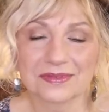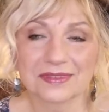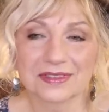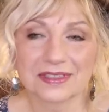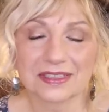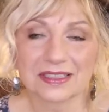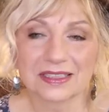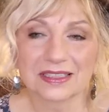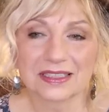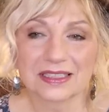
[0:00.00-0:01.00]

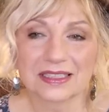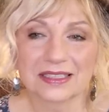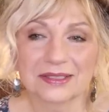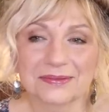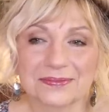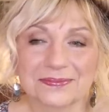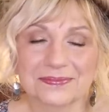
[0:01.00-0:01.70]
(silence)